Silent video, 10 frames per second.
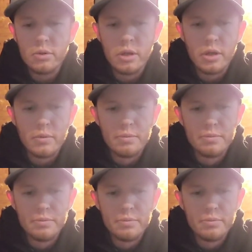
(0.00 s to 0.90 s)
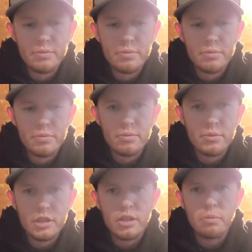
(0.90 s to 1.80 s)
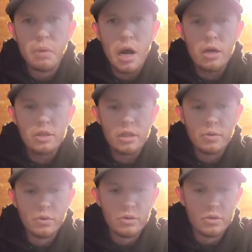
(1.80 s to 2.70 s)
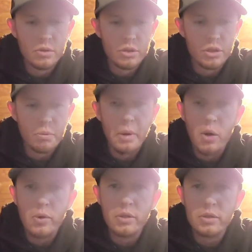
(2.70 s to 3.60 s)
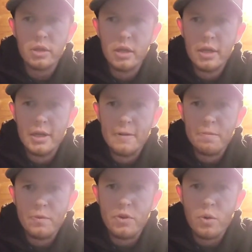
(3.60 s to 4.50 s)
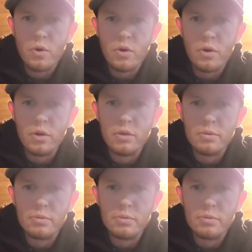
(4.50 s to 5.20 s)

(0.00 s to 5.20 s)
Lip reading: This unboxing was just a bonus, so we're gonna